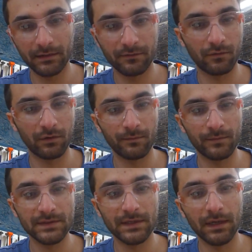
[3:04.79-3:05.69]

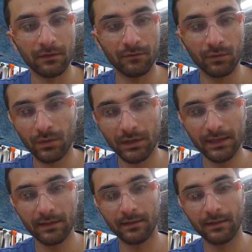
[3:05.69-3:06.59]
forms of
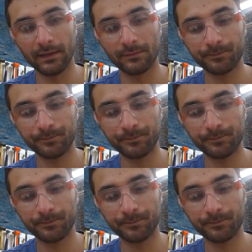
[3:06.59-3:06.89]
woodworking that